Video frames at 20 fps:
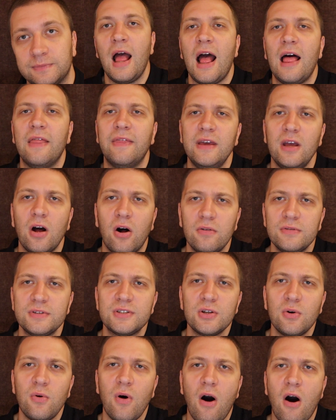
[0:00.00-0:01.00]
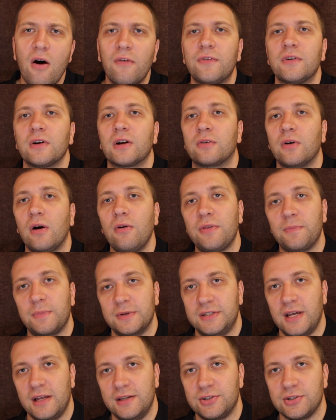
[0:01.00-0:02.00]
and they also offer growth
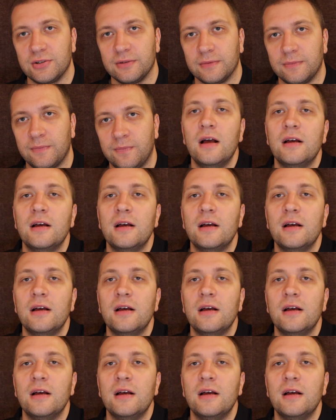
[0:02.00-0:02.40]
potential.